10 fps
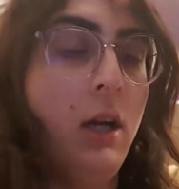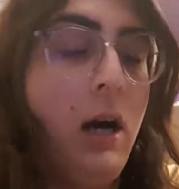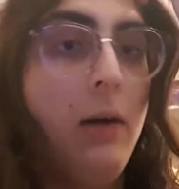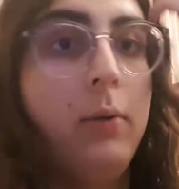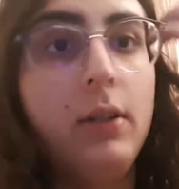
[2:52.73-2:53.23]

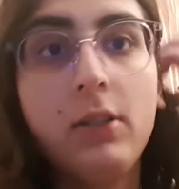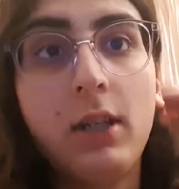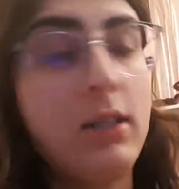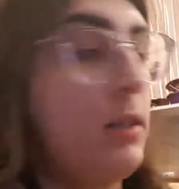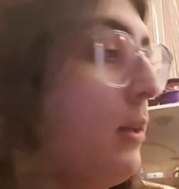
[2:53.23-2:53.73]
I want to
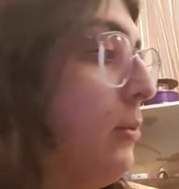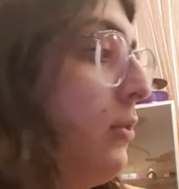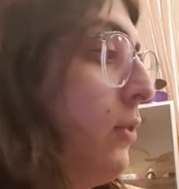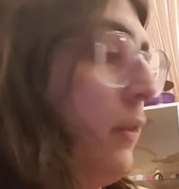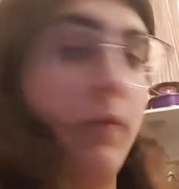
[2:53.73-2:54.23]
change it. That would
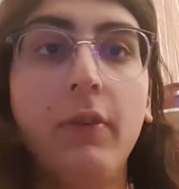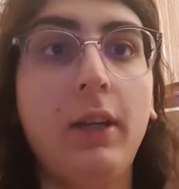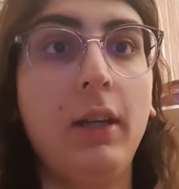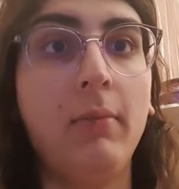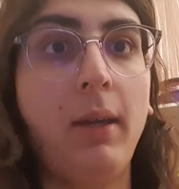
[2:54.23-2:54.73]

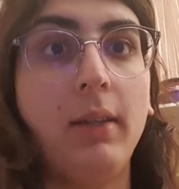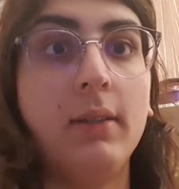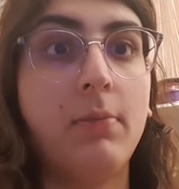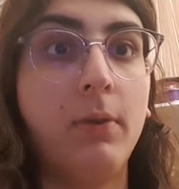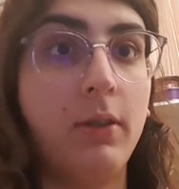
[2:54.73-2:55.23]
freaking make
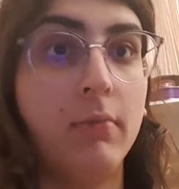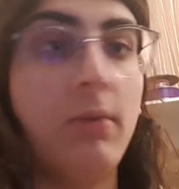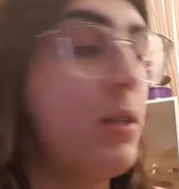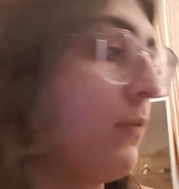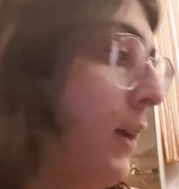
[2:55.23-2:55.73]
this printer
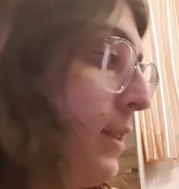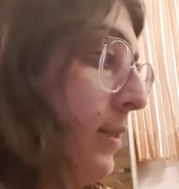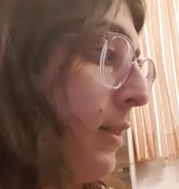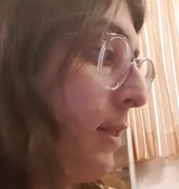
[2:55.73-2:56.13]
much faster because